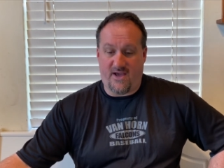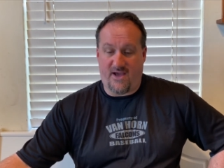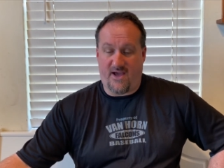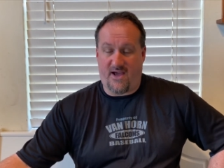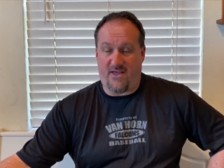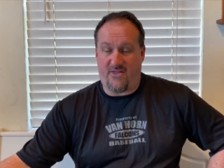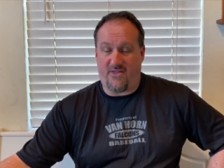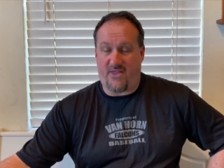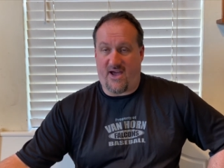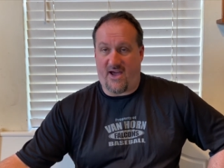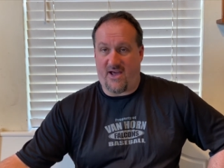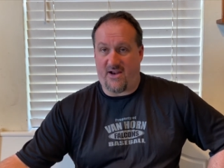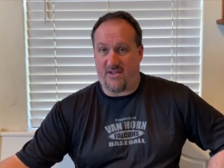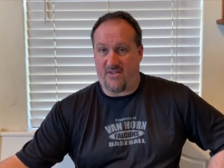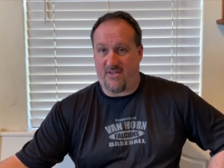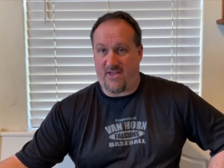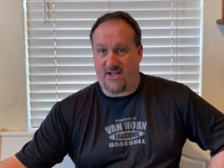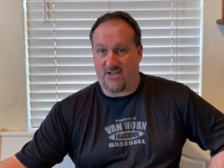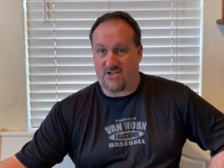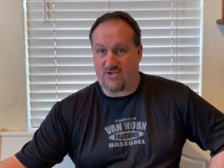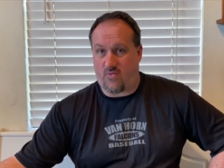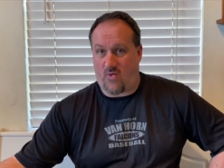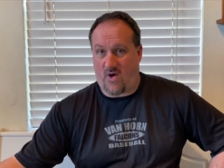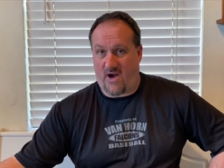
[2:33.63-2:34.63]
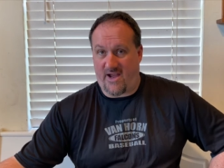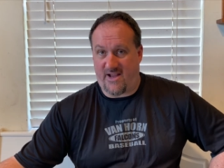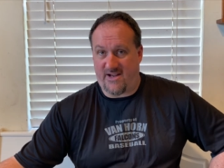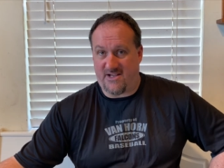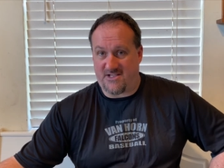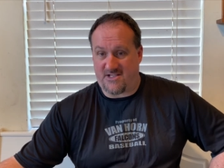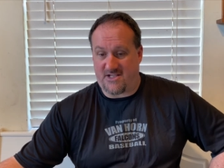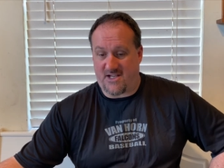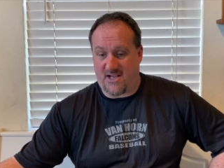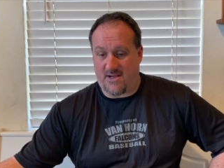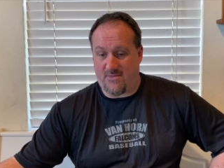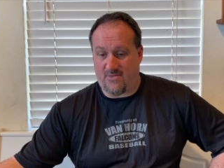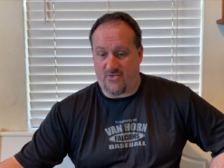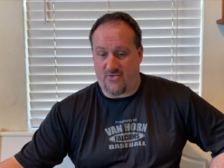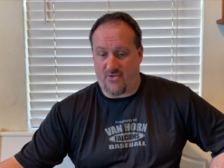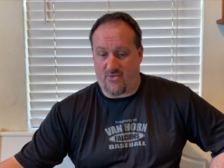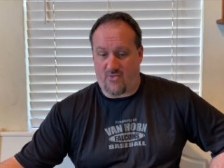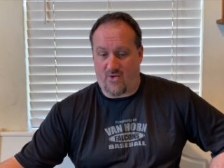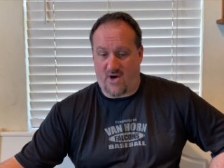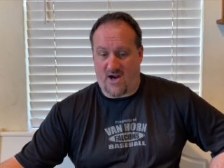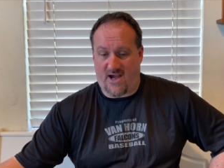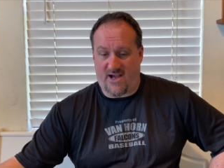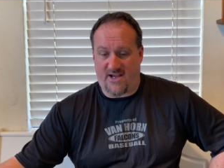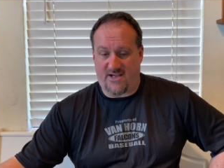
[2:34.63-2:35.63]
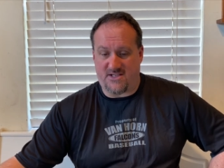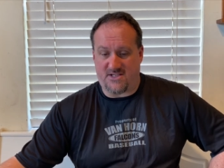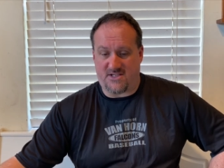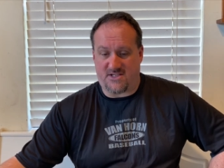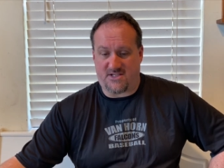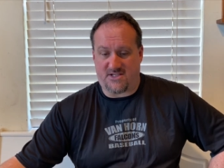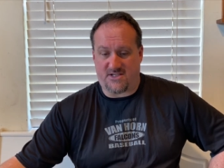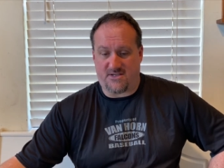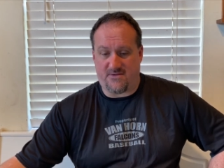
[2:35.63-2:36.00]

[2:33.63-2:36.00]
and that's why it is able to rise.